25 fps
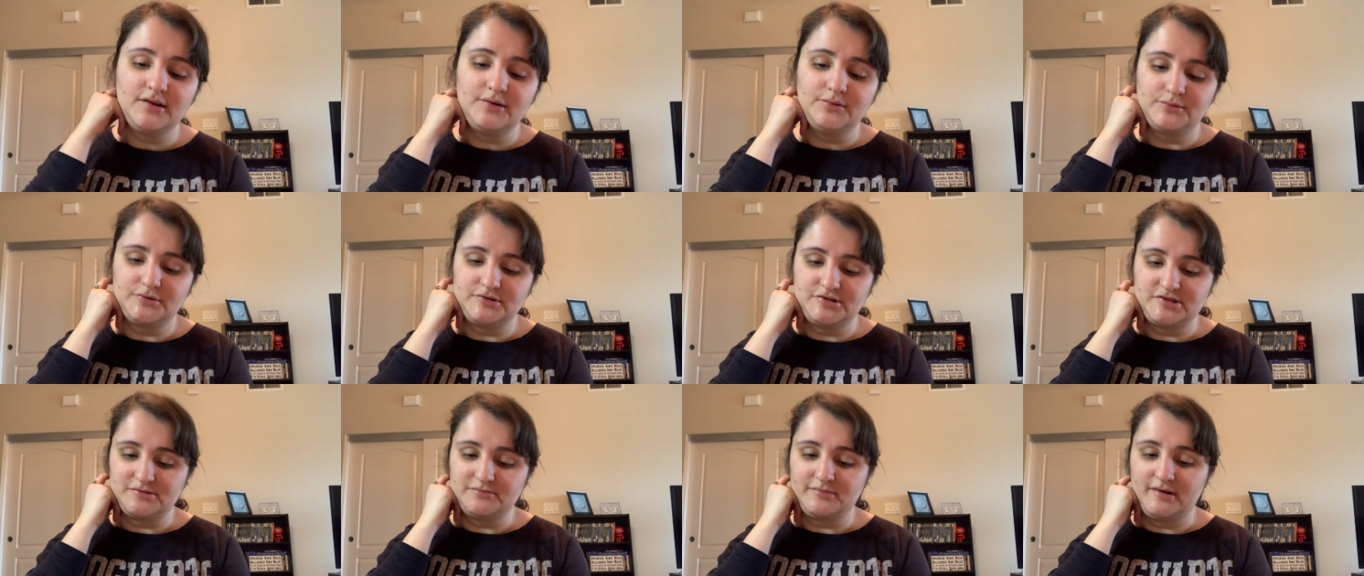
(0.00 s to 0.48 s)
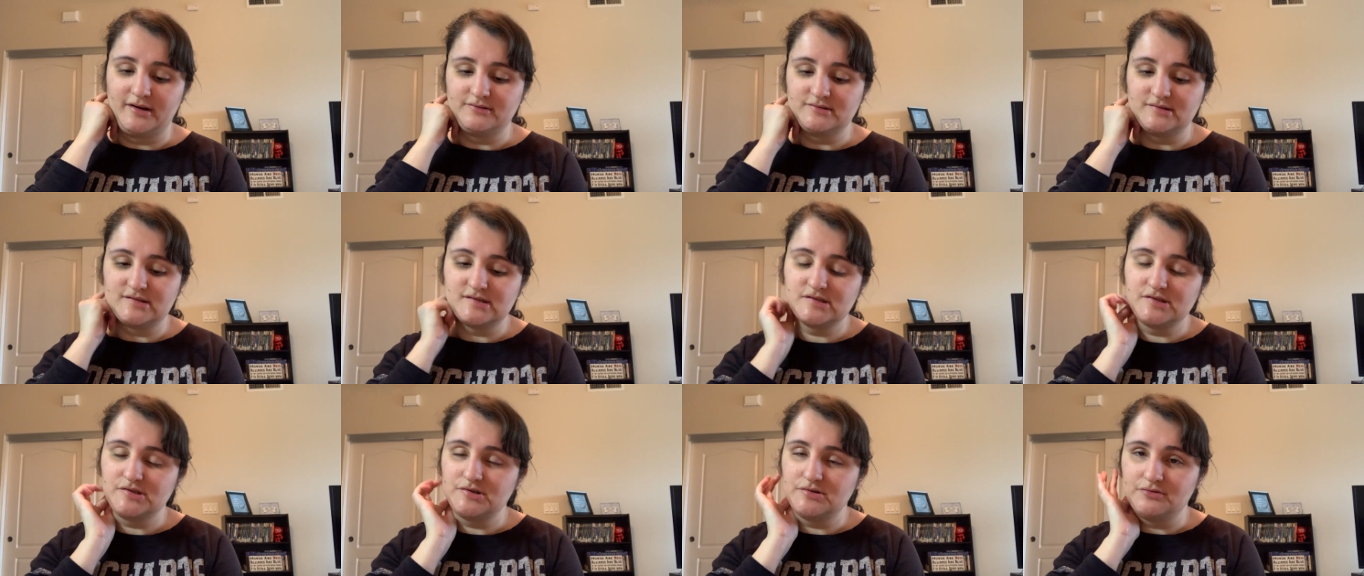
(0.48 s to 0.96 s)
which
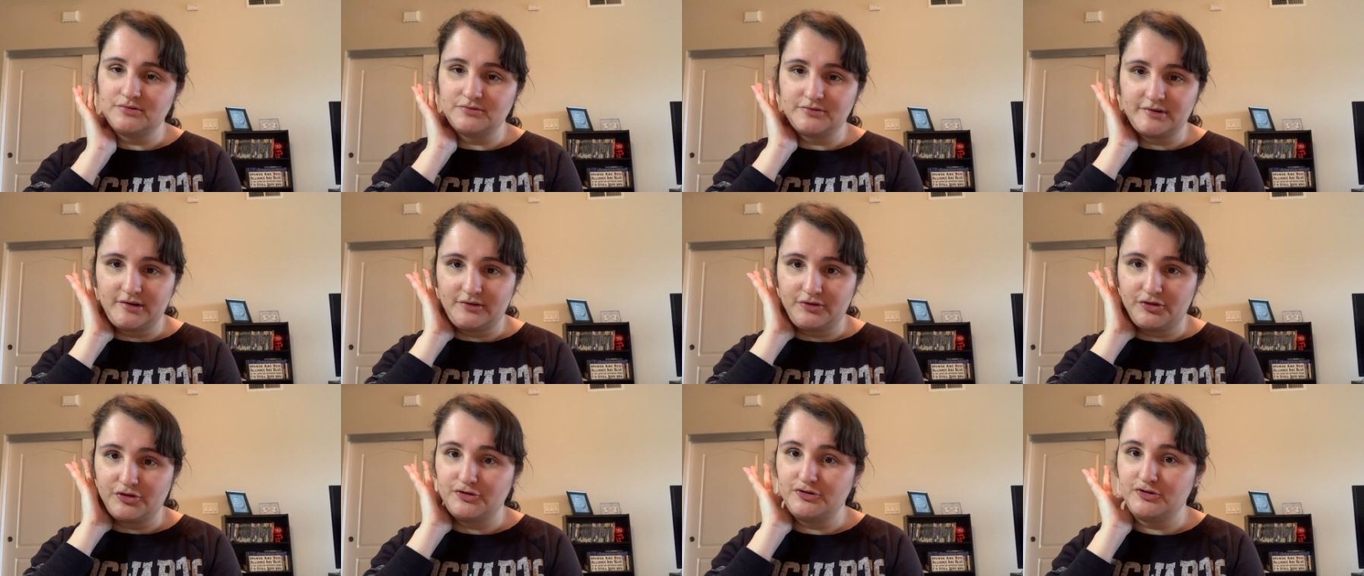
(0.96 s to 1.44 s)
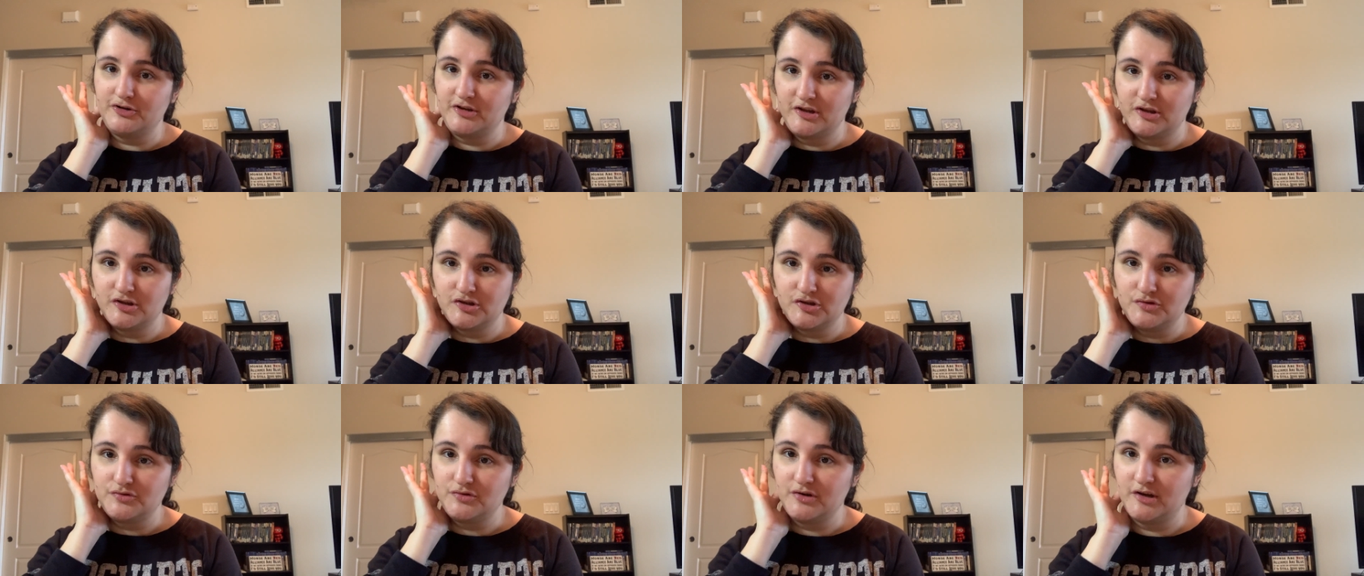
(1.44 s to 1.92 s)
amounts to around
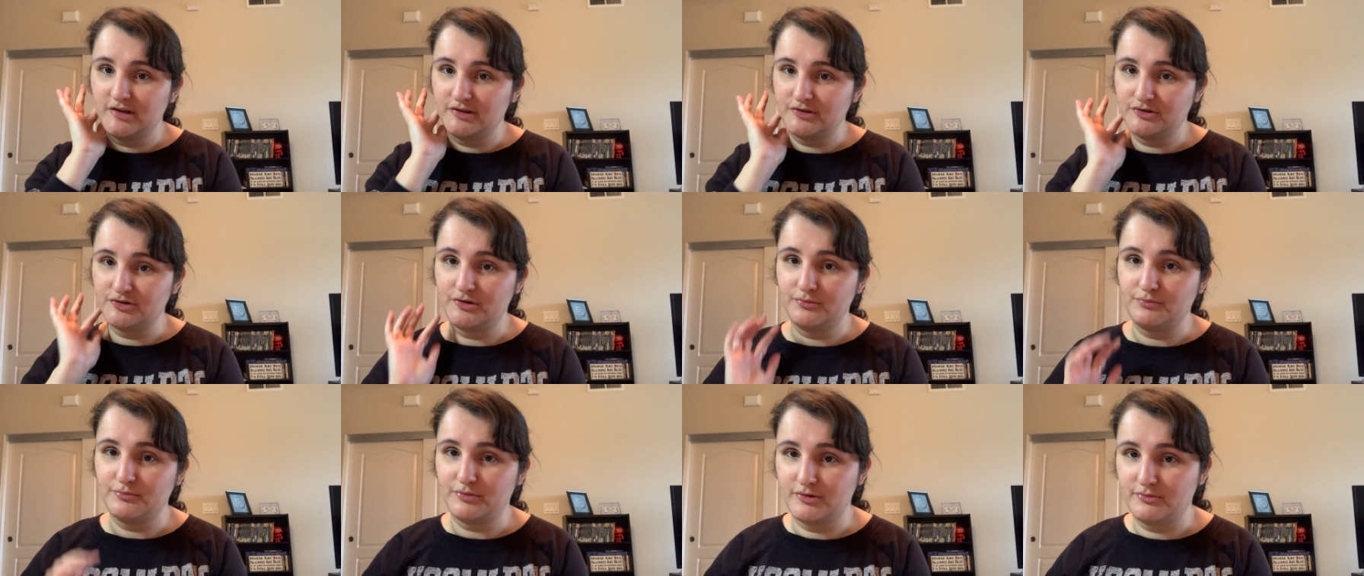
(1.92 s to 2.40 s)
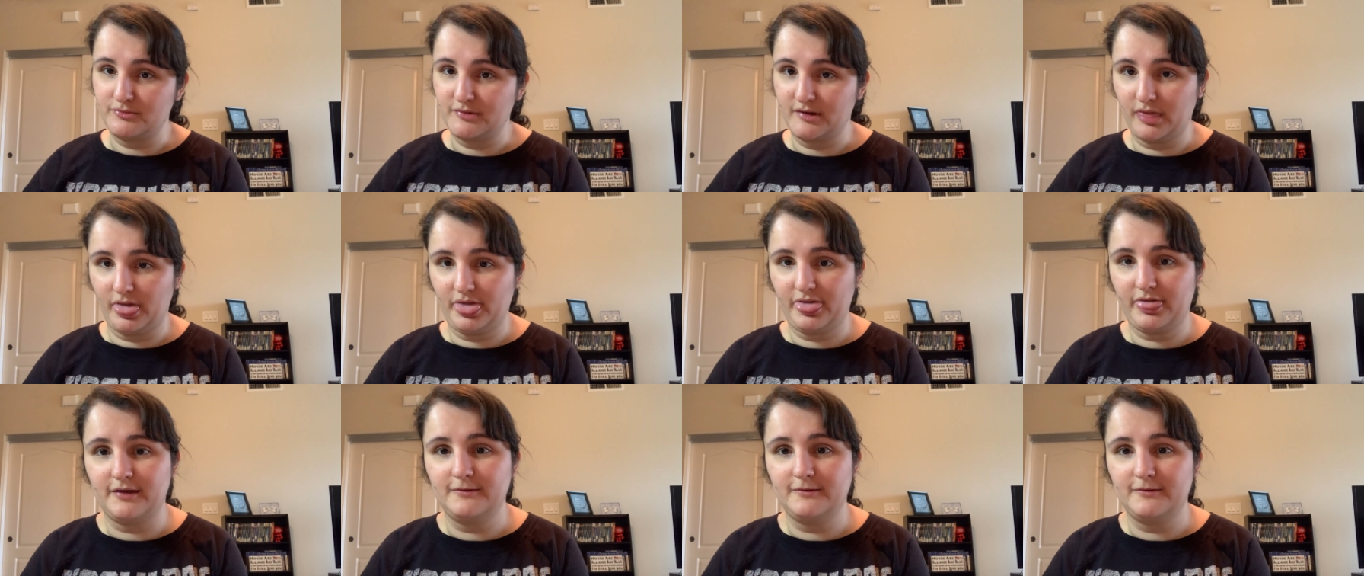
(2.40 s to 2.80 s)
3200 per month.